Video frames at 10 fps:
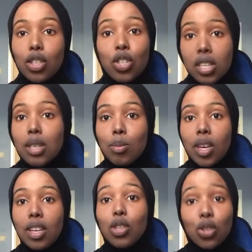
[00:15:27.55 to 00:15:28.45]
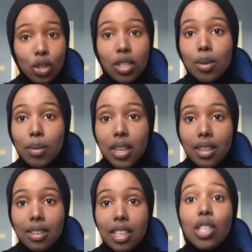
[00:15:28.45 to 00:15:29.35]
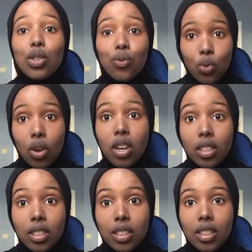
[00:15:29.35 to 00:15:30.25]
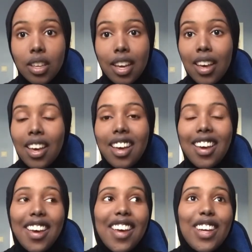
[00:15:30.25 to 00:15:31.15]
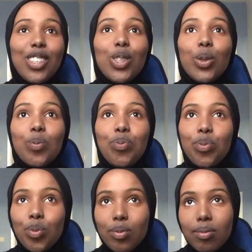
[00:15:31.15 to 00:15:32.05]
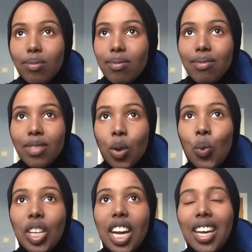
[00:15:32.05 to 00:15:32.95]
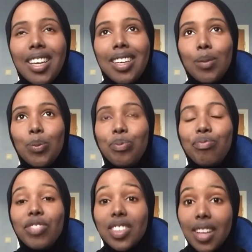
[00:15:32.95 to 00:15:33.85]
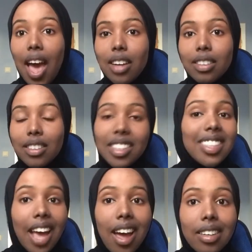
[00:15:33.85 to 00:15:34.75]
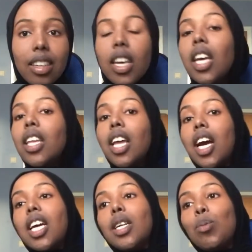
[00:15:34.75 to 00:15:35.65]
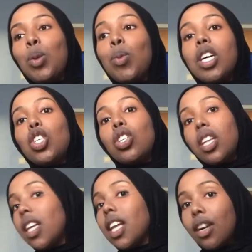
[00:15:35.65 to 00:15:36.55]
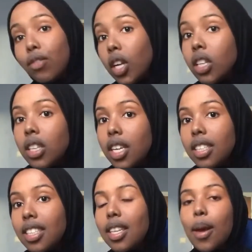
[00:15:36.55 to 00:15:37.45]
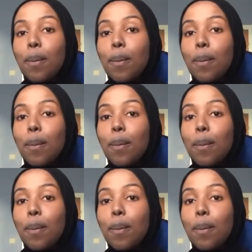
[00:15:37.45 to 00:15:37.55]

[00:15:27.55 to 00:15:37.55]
Trust me. It's for us. And wallahi, it's sad that people actually think that I've done this.